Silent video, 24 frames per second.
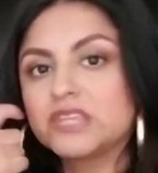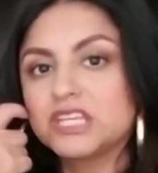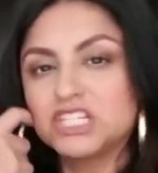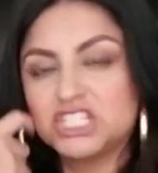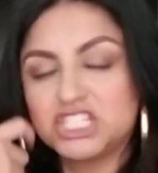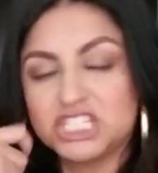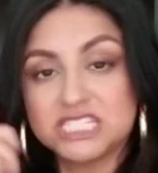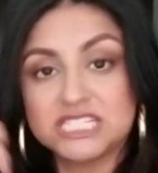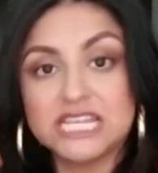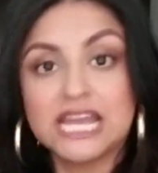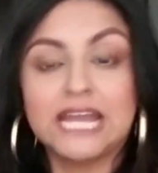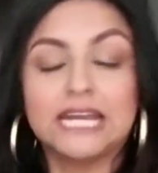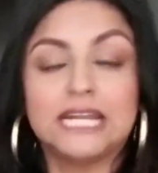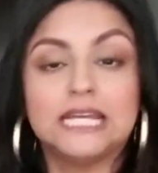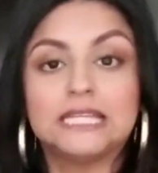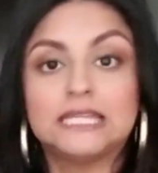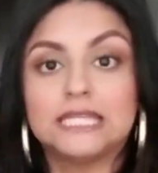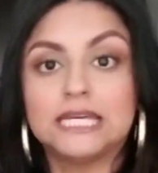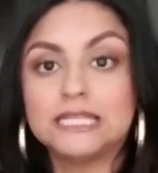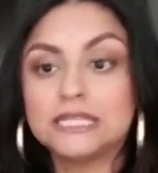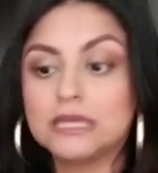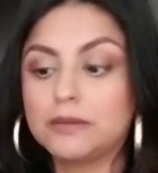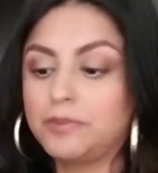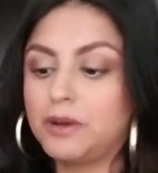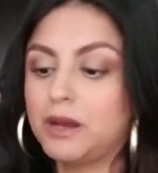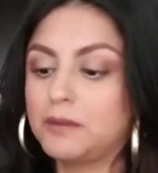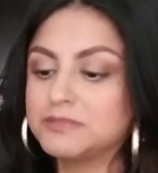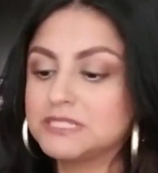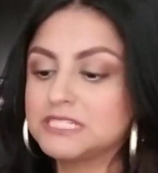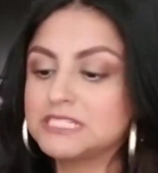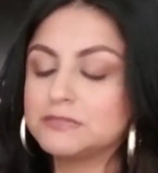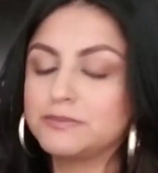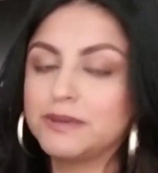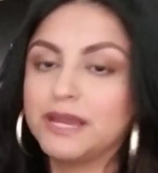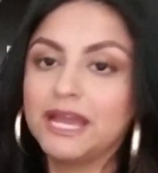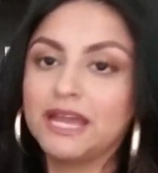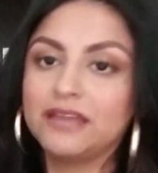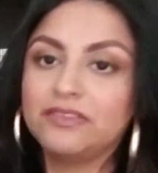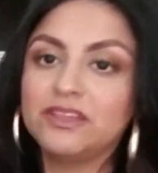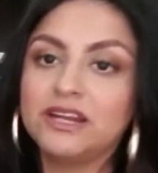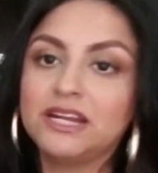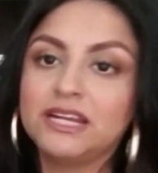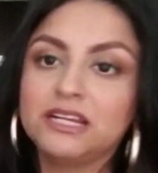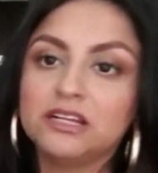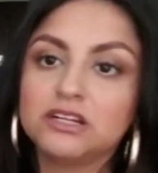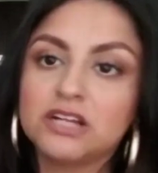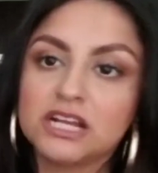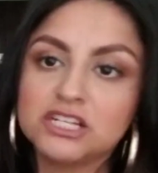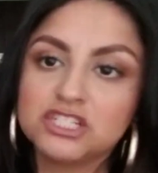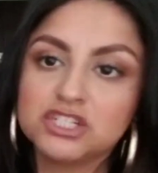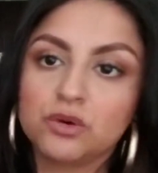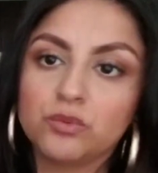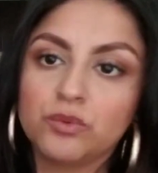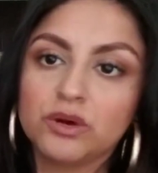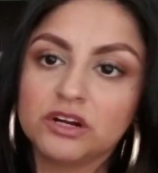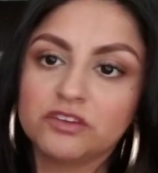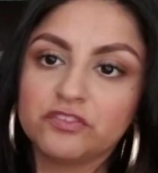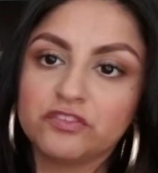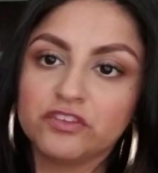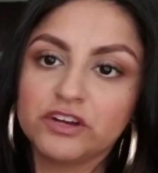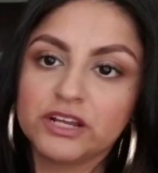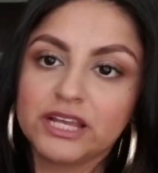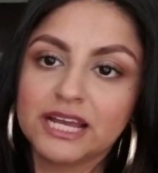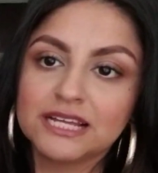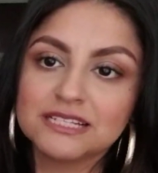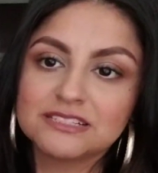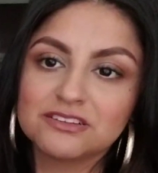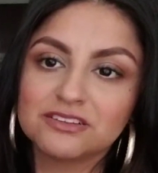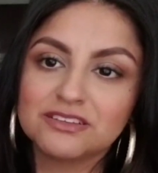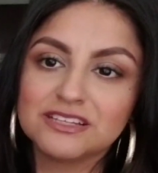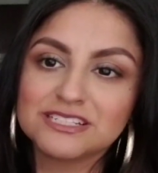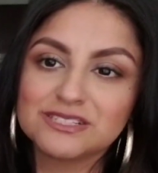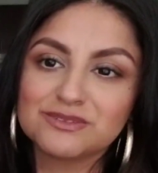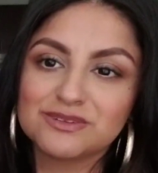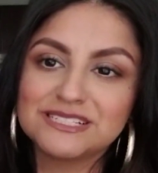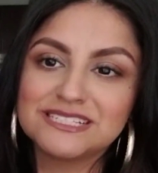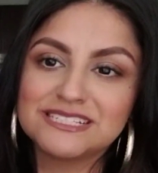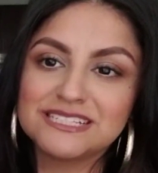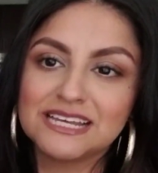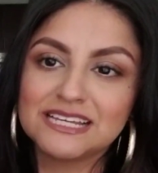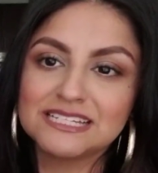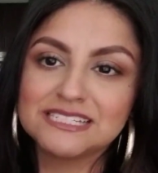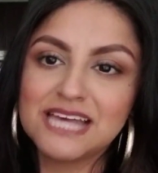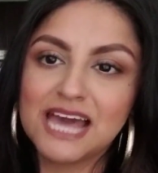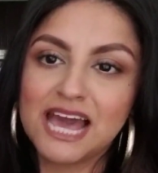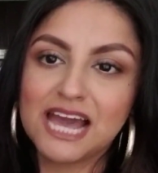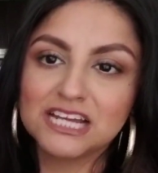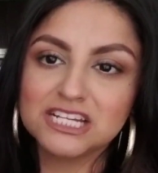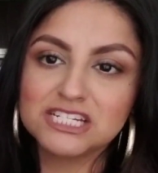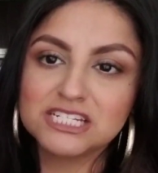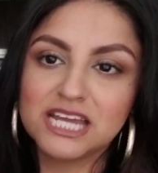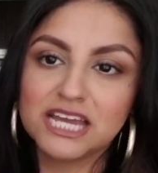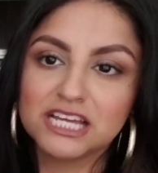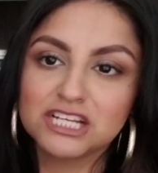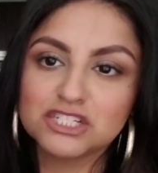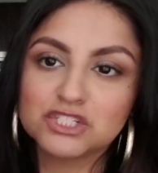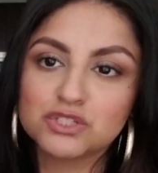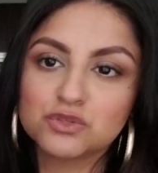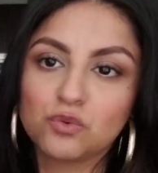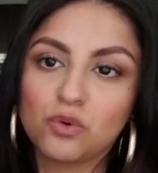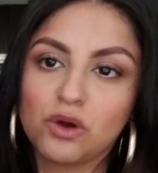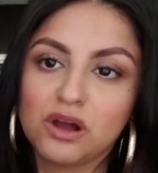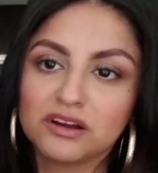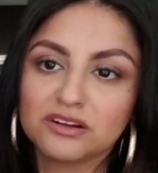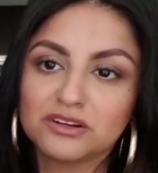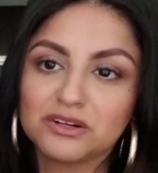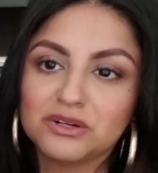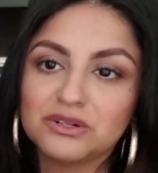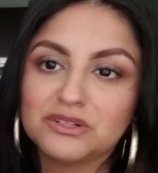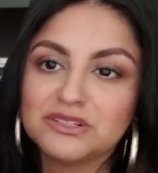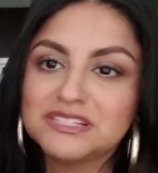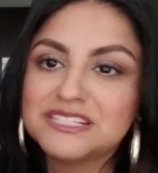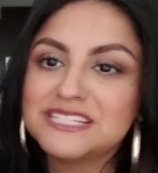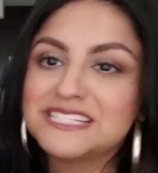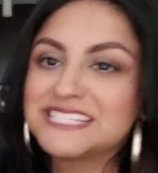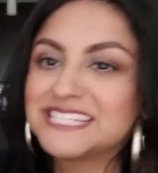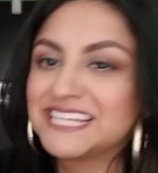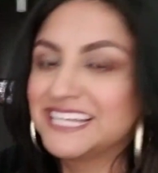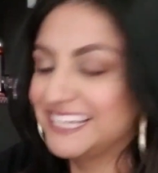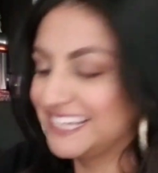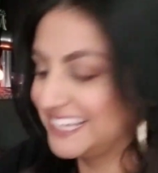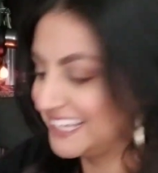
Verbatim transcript: just anything that pops into my head that I, I don't want to forget. So this one says hashtag squad goals.